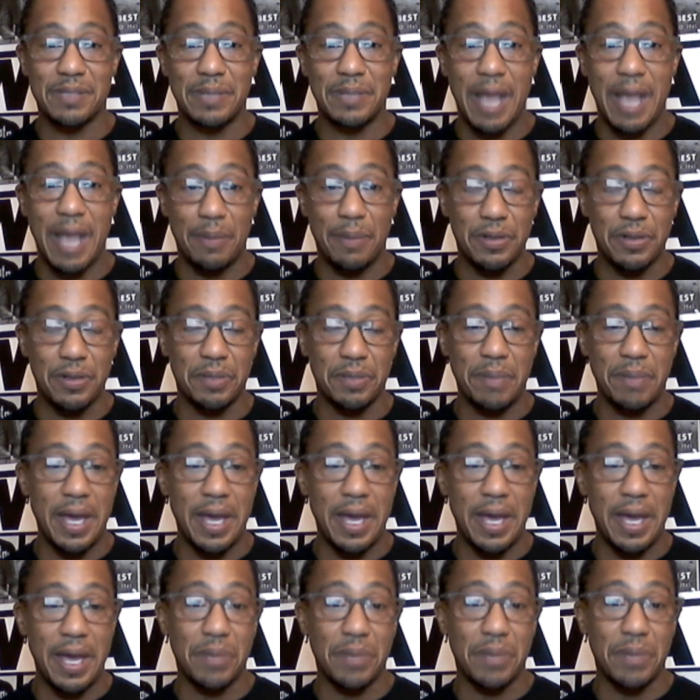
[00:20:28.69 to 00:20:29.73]
I'm a good man,
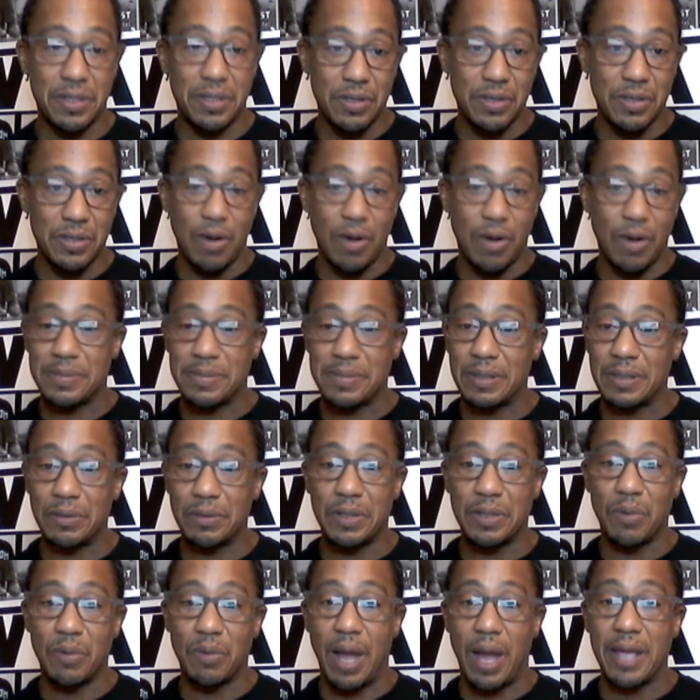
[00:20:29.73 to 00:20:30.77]
but you're absolutely
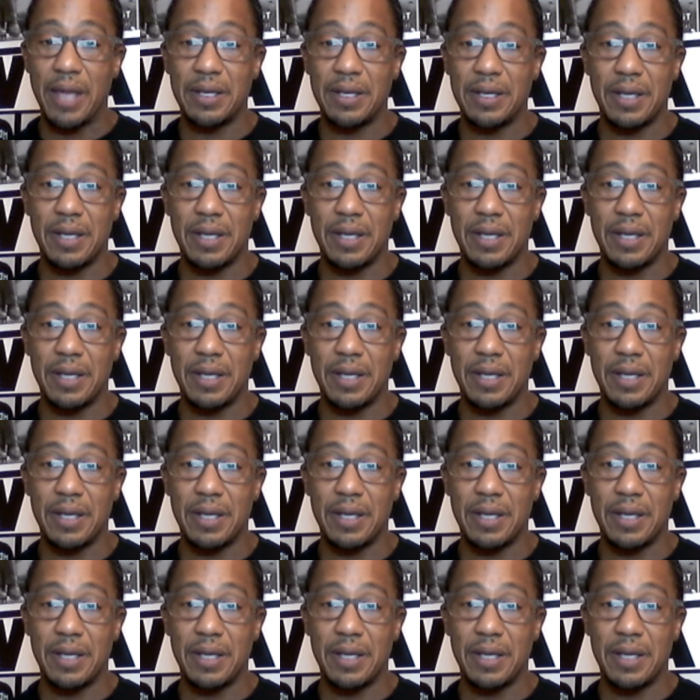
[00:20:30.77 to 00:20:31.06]
right.